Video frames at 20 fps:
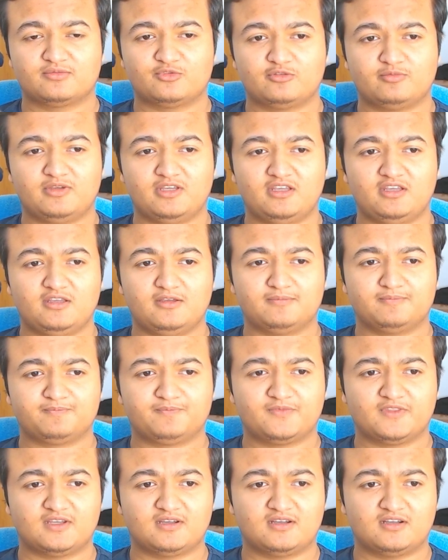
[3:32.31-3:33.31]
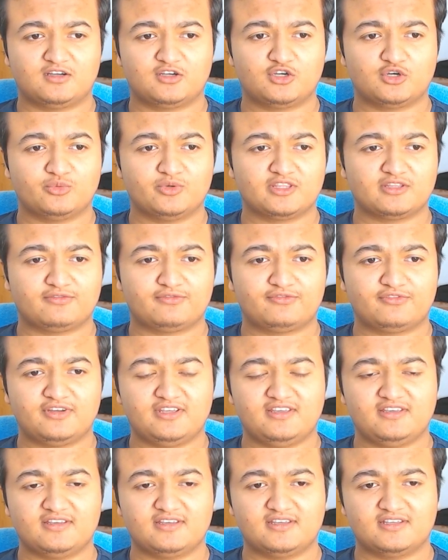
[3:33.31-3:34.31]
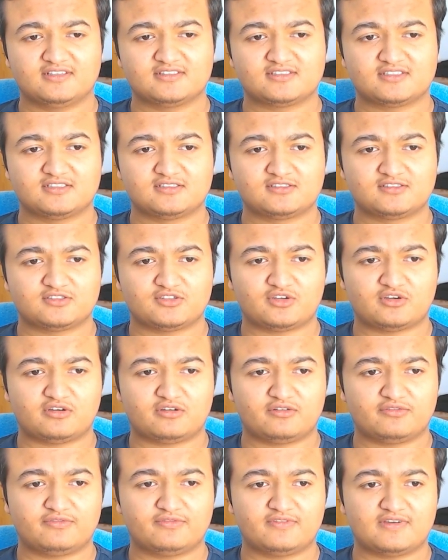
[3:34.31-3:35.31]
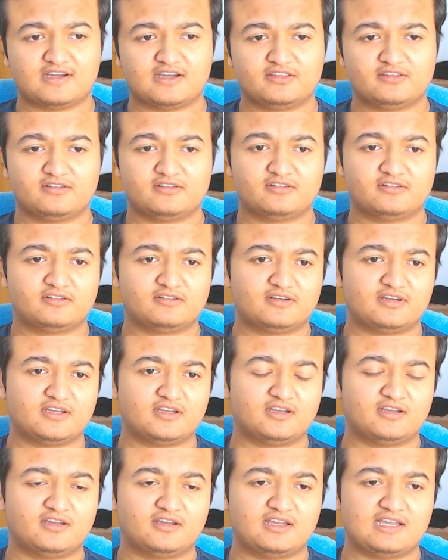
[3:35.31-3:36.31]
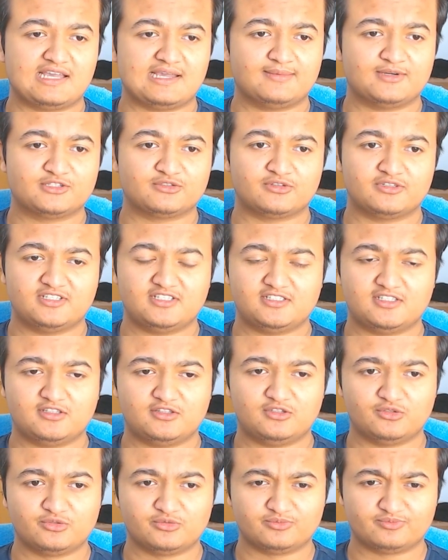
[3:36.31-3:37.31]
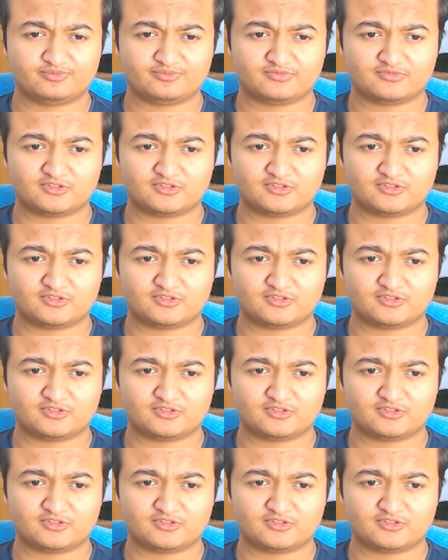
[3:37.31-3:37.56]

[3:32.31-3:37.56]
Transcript: would be go with a free instance of either Amazon EC2.